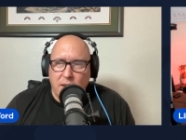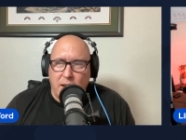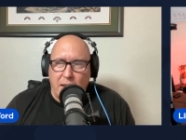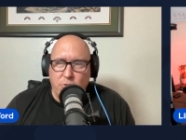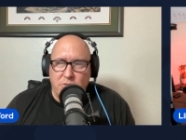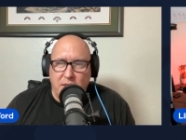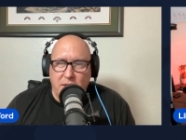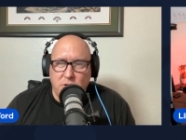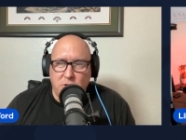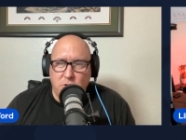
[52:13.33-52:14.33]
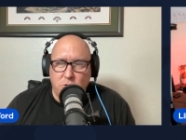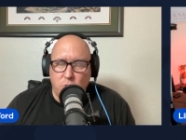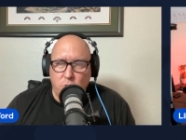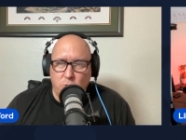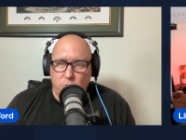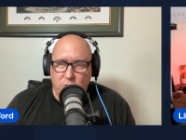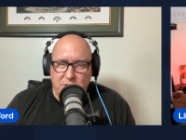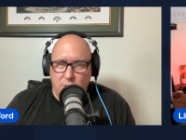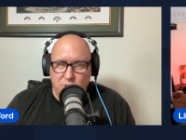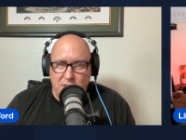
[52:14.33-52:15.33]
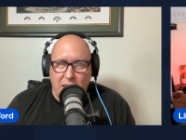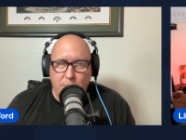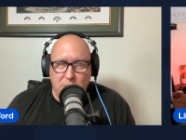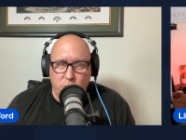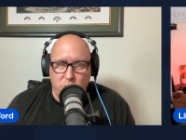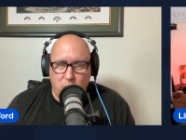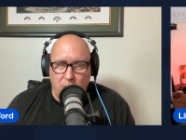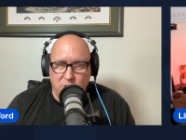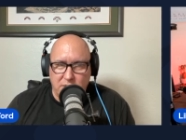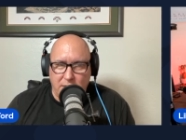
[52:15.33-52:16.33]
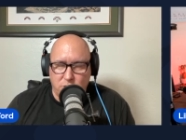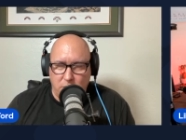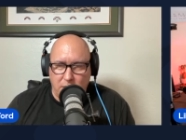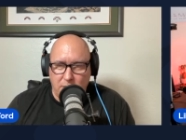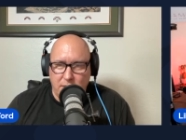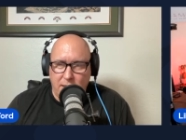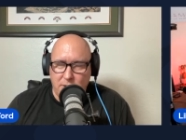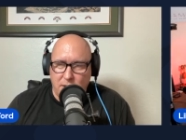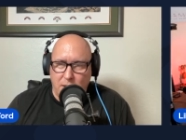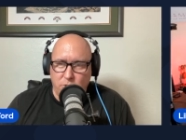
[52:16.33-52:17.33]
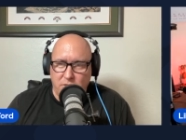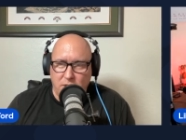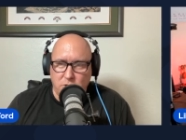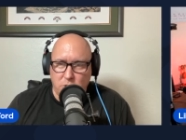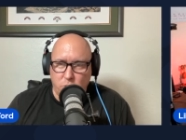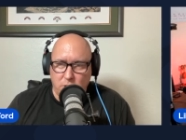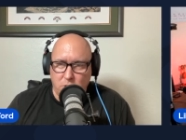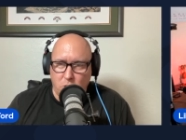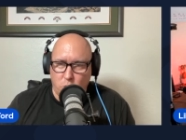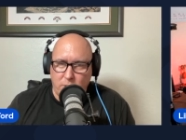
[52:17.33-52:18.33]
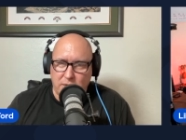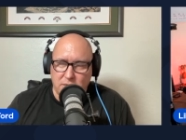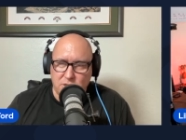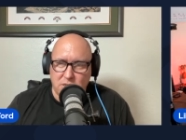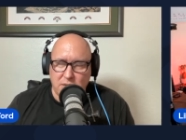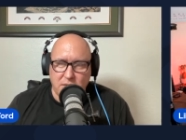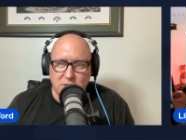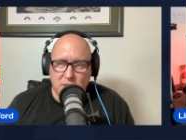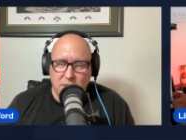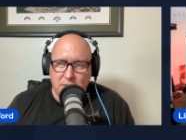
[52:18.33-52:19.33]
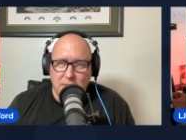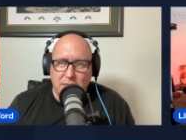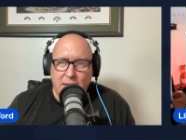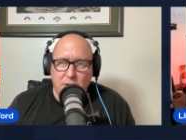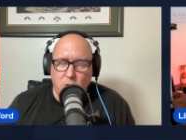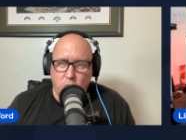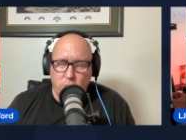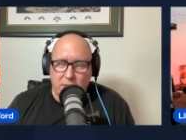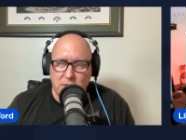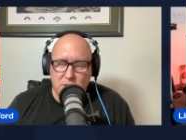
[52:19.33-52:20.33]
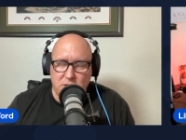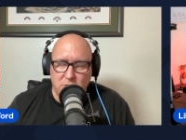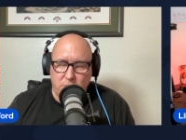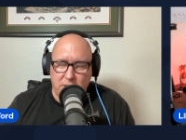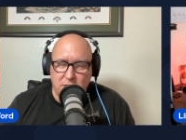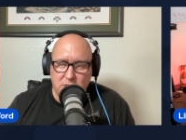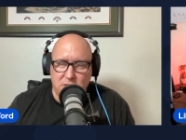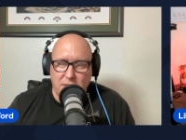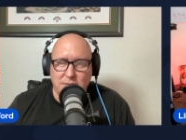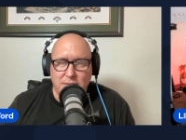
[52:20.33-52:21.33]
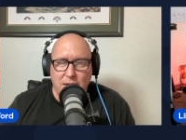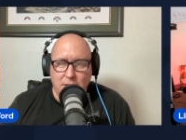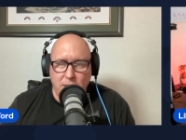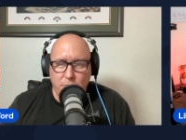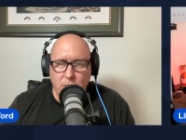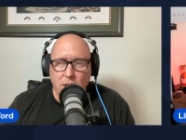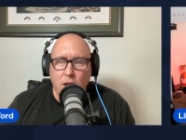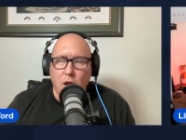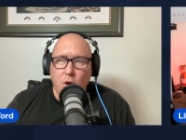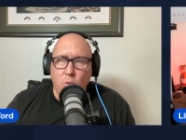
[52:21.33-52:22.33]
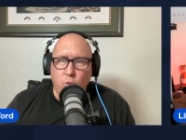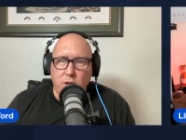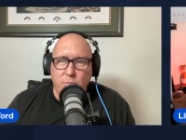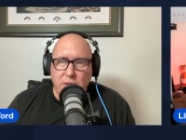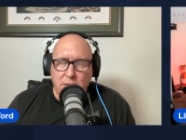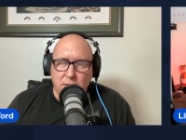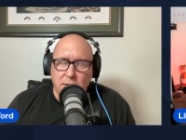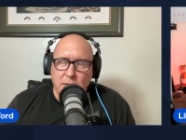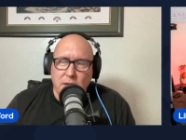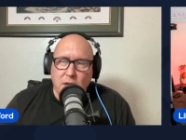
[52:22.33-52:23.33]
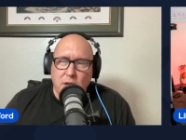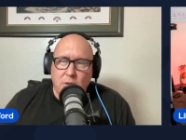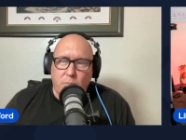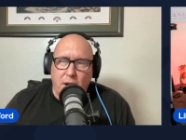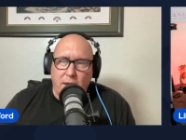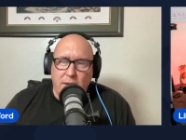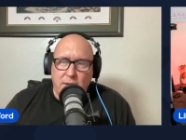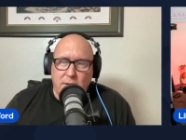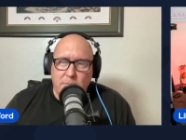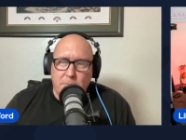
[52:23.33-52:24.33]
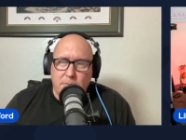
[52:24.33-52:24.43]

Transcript: I would then do, once I was happy with where I was at training that, I would then do an odor recognition test. And in that odor recognition test lineup would be my,